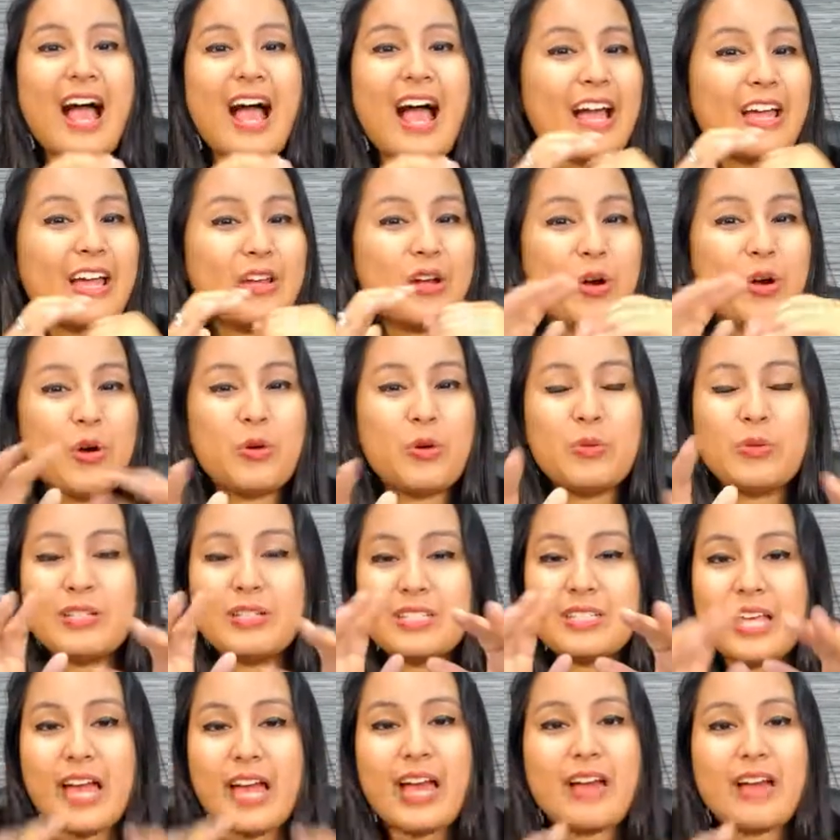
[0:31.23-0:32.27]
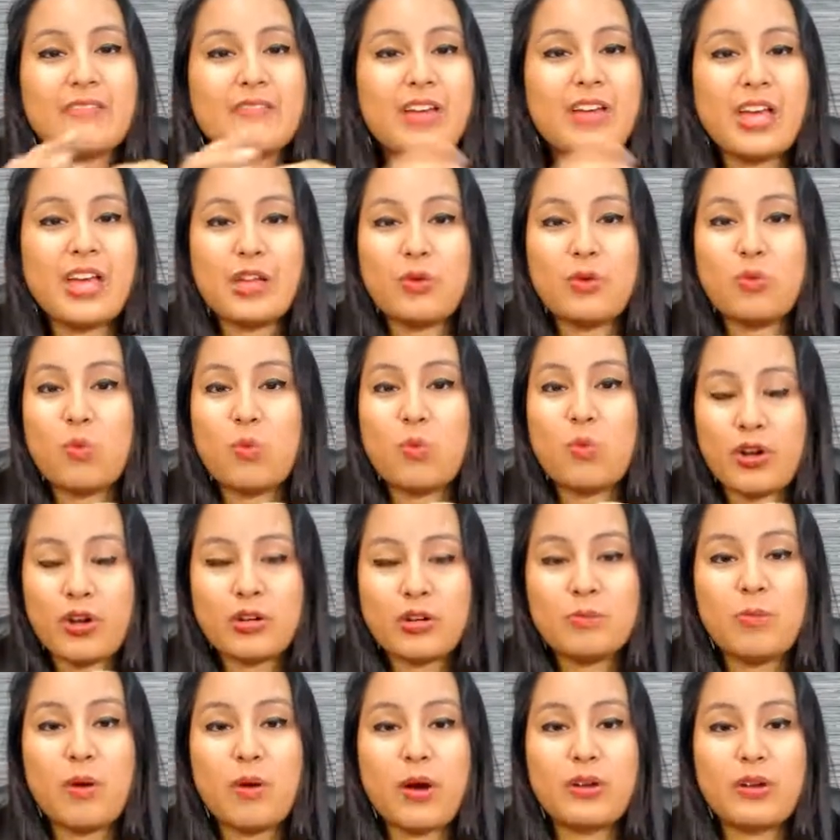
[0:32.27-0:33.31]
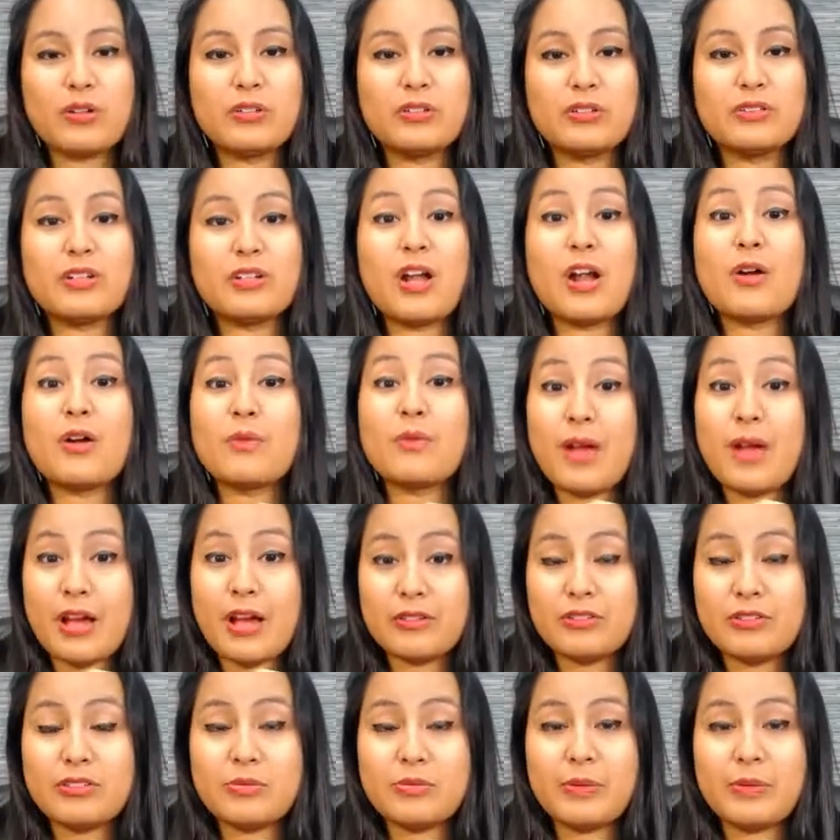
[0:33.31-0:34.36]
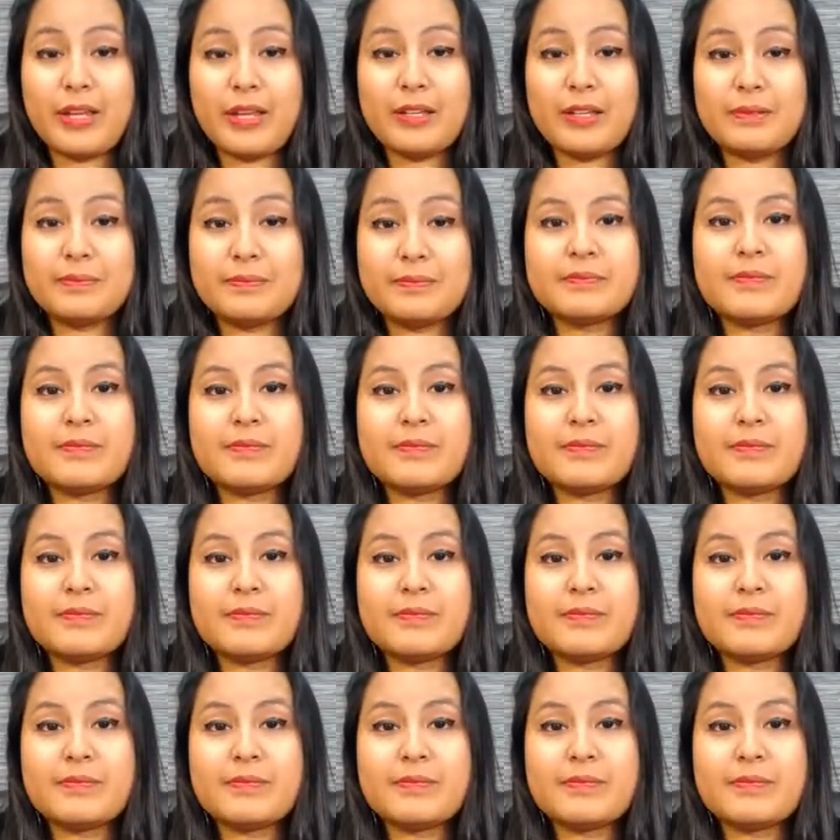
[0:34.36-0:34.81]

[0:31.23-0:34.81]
I always have a water bottle around me.